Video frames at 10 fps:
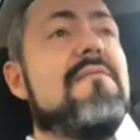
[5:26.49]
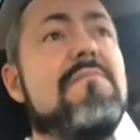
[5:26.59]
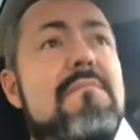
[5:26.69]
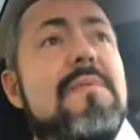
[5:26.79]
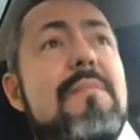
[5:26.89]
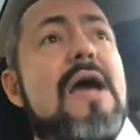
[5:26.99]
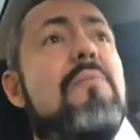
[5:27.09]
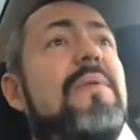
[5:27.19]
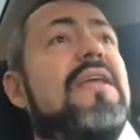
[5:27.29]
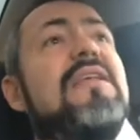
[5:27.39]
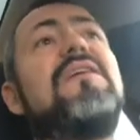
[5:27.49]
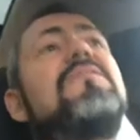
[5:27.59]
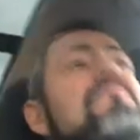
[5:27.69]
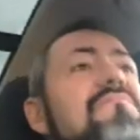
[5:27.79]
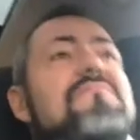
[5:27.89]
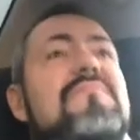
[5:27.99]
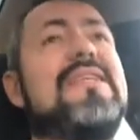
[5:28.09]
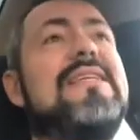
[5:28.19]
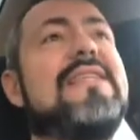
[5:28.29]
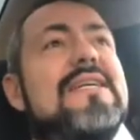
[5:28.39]
In my opinion,
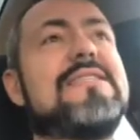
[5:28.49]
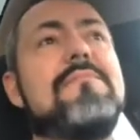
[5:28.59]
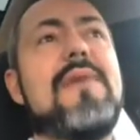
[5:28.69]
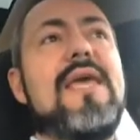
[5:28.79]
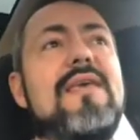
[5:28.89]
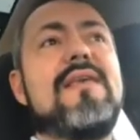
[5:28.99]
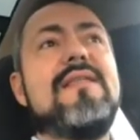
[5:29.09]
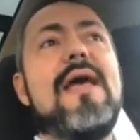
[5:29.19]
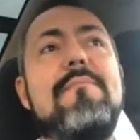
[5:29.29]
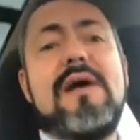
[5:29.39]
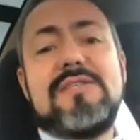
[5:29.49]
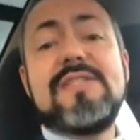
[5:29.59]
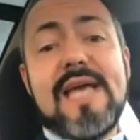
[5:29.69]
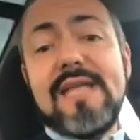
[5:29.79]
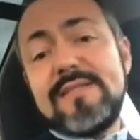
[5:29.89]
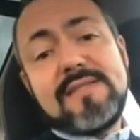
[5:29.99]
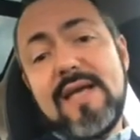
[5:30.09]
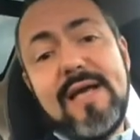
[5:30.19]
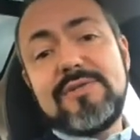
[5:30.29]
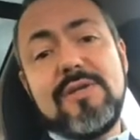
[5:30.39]
it doesn't make that much sense
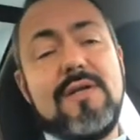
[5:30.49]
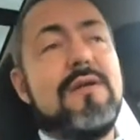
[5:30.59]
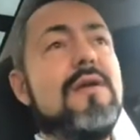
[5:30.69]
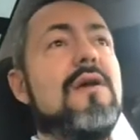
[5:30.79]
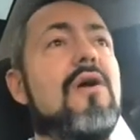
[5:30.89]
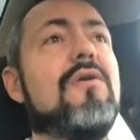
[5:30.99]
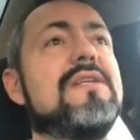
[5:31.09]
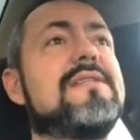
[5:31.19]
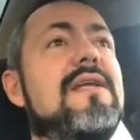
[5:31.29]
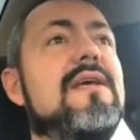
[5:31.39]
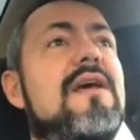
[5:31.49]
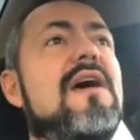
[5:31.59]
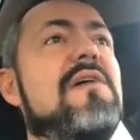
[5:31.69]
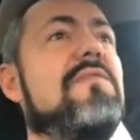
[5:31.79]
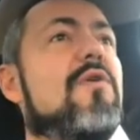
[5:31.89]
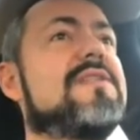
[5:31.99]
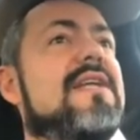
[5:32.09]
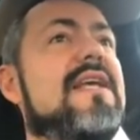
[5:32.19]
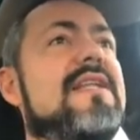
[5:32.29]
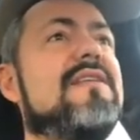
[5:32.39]
actually. Honestly, a 4
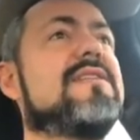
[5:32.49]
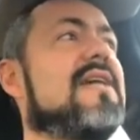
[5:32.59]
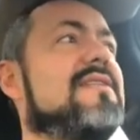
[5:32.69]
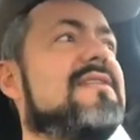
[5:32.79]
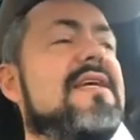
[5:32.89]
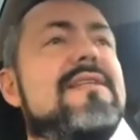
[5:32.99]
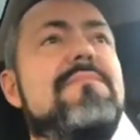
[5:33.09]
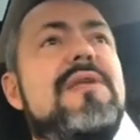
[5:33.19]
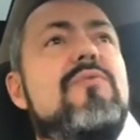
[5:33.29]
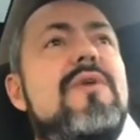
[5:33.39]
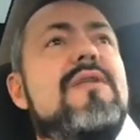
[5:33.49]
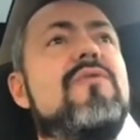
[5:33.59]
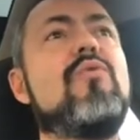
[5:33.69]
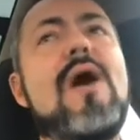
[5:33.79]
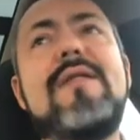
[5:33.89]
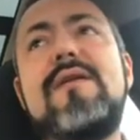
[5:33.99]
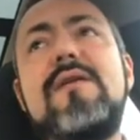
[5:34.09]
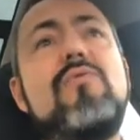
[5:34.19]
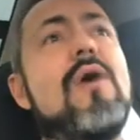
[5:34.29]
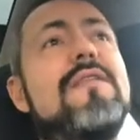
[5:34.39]
cylinders, I see it between 200
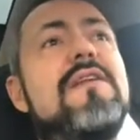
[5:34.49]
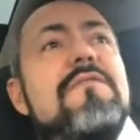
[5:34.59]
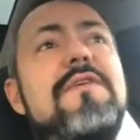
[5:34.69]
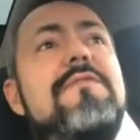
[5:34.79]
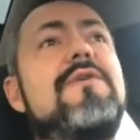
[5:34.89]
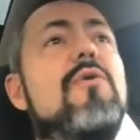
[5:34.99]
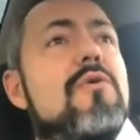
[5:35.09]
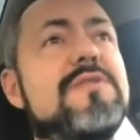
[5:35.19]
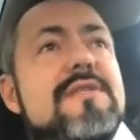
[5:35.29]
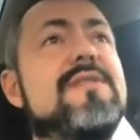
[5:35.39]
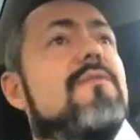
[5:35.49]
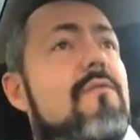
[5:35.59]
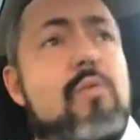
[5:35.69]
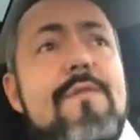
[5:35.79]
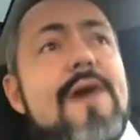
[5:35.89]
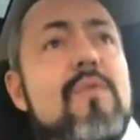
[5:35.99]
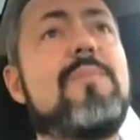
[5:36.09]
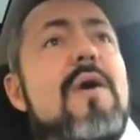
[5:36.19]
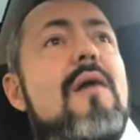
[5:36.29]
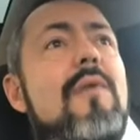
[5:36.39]
and 250 horses
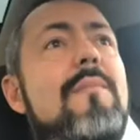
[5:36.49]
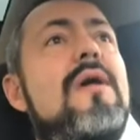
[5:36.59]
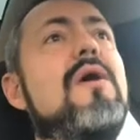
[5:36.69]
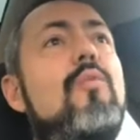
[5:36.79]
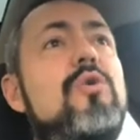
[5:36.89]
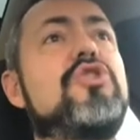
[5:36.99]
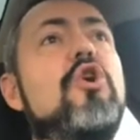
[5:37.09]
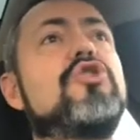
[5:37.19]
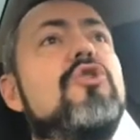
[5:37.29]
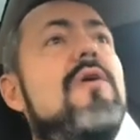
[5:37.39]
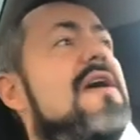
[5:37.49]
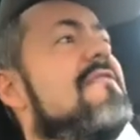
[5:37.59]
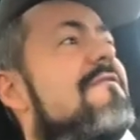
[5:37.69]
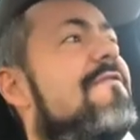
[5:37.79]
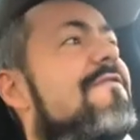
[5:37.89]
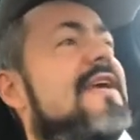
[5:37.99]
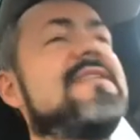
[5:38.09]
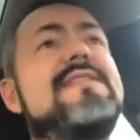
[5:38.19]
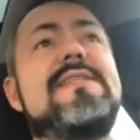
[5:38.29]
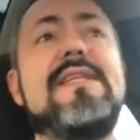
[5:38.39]
without problem, which also
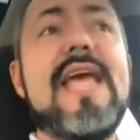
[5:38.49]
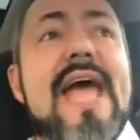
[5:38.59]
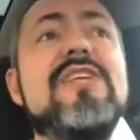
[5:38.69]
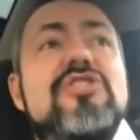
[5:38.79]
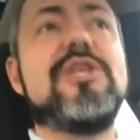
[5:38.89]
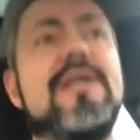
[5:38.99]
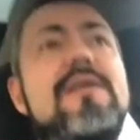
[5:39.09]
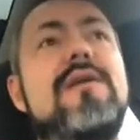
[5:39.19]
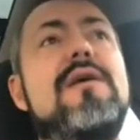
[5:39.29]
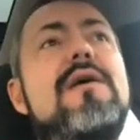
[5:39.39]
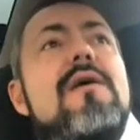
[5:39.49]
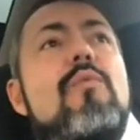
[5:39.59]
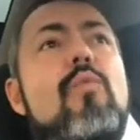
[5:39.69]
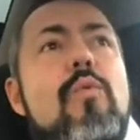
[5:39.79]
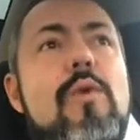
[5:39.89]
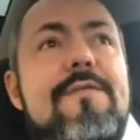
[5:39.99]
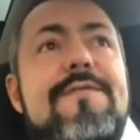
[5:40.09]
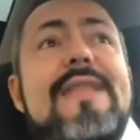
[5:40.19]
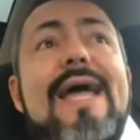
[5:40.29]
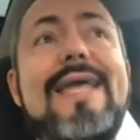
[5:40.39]
fits the engine
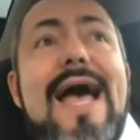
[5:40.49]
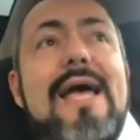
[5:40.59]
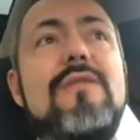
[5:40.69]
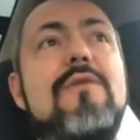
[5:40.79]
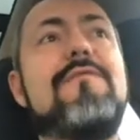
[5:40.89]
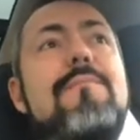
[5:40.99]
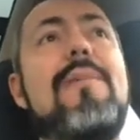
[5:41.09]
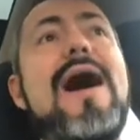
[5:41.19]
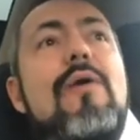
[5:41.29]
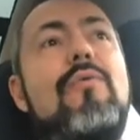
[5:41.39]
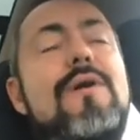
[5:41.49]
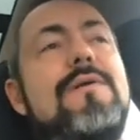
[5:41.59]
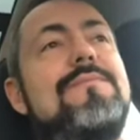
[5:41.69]
with that kind of power.